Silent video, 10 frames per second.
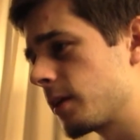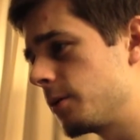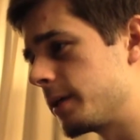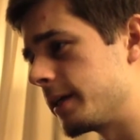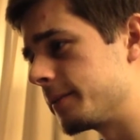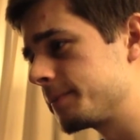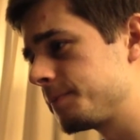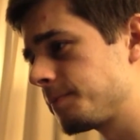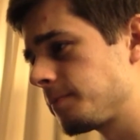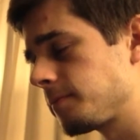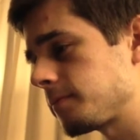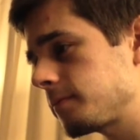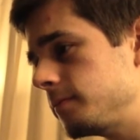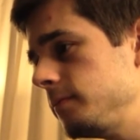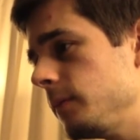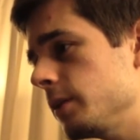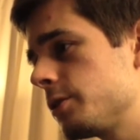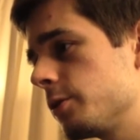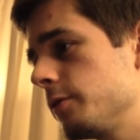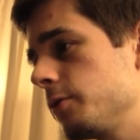Okay,
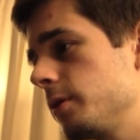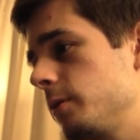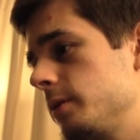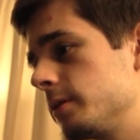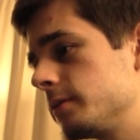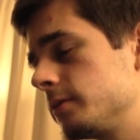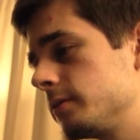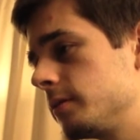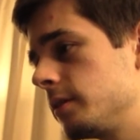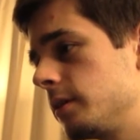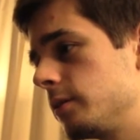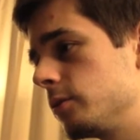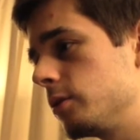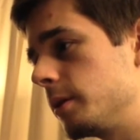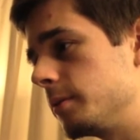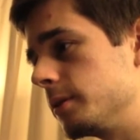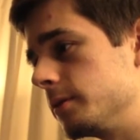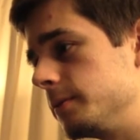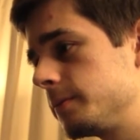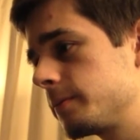so if we're going to robot
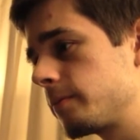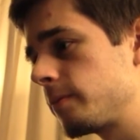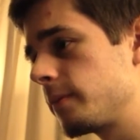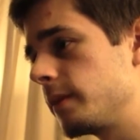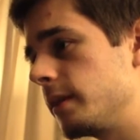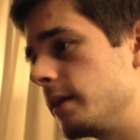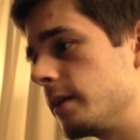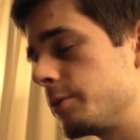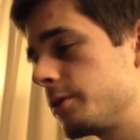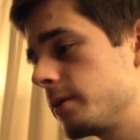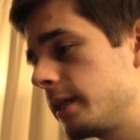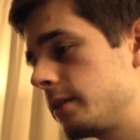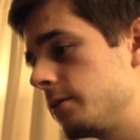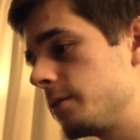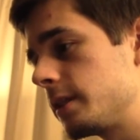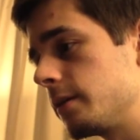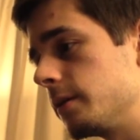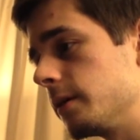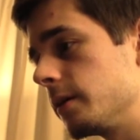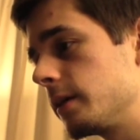mode, then I'm sure that goes down
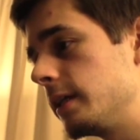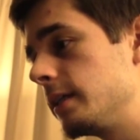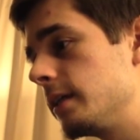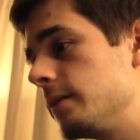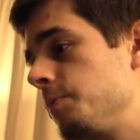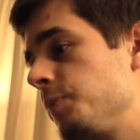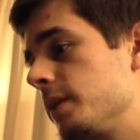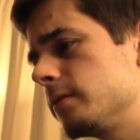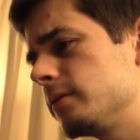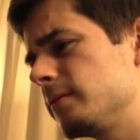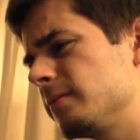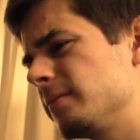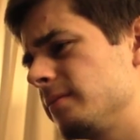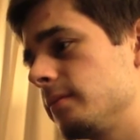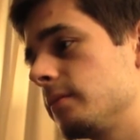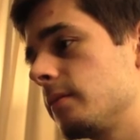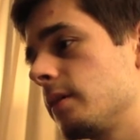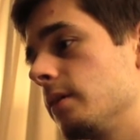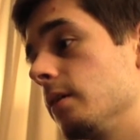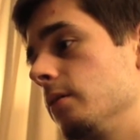there, and then,
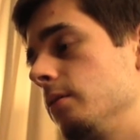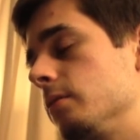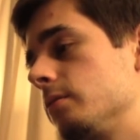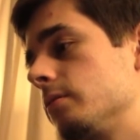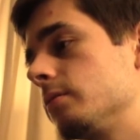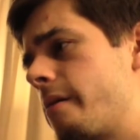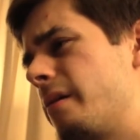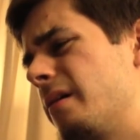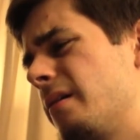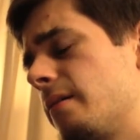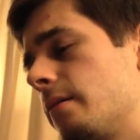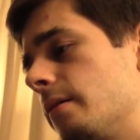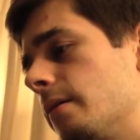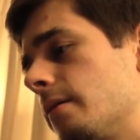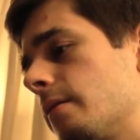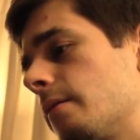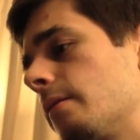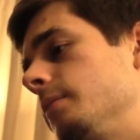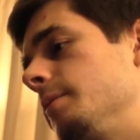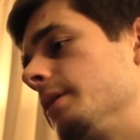oh, yeah,
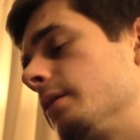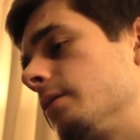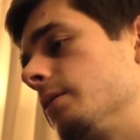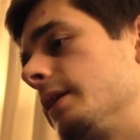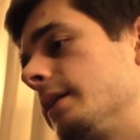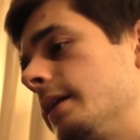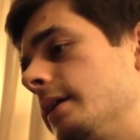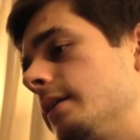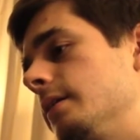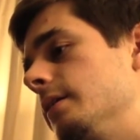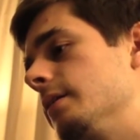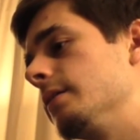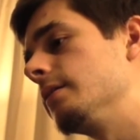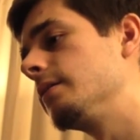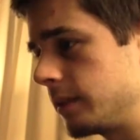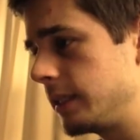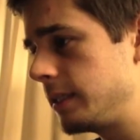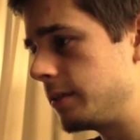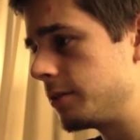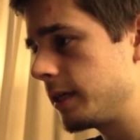maybe that'll go like that, and then
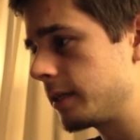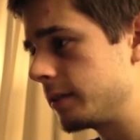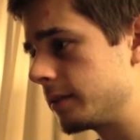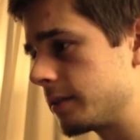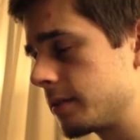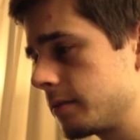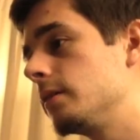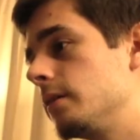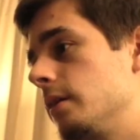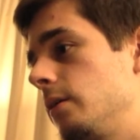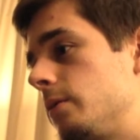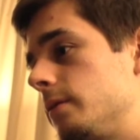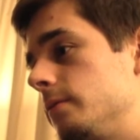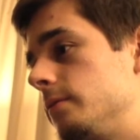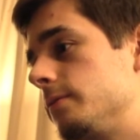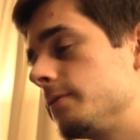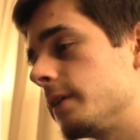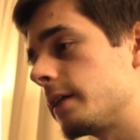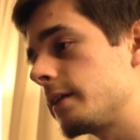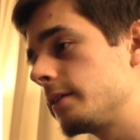lanky dragon legs. Oh, fuck.